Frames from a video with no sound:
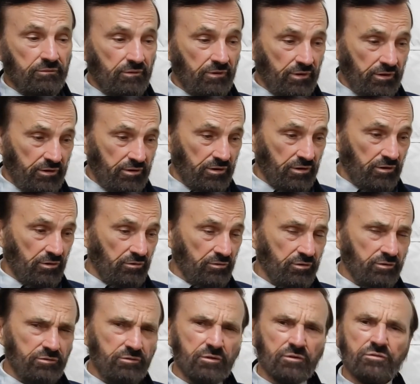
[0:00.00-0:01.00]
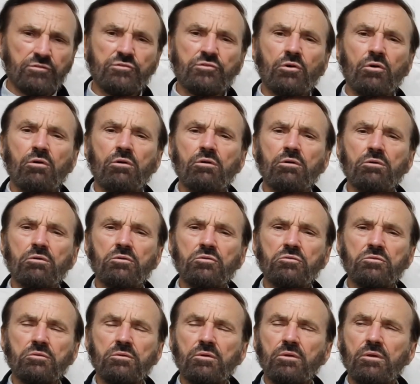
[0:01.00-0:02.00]
they called it the Stars
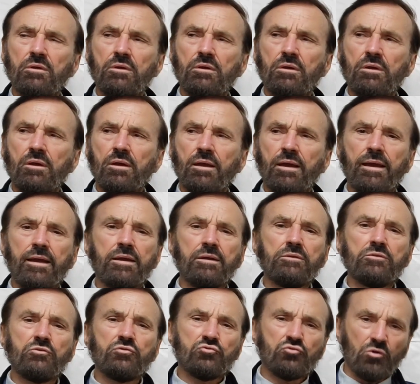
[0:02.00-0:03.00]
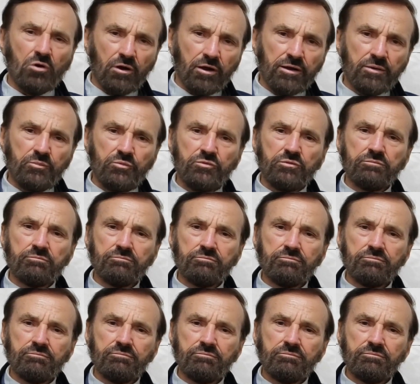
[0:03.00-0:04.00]
and Stripes,
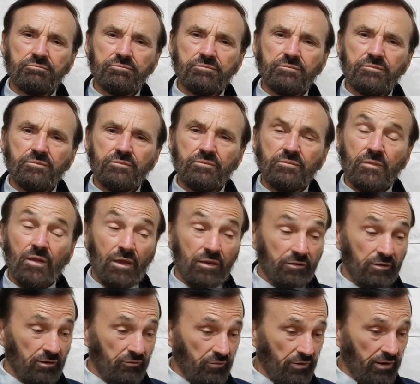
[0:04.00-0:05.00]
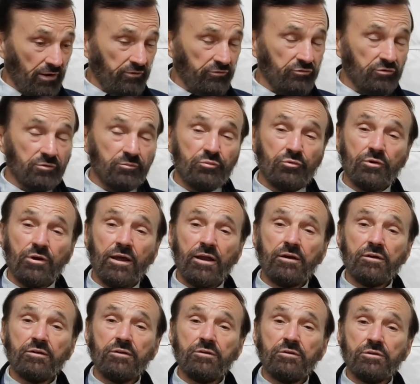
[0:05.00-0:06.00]
and they've actually put out an
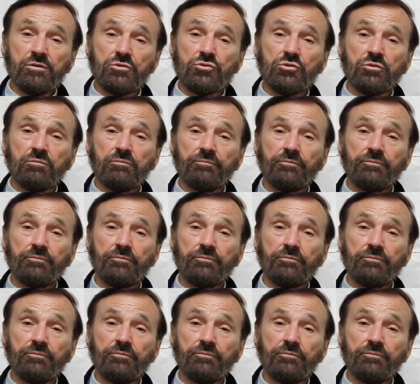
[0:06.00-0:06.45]
edition.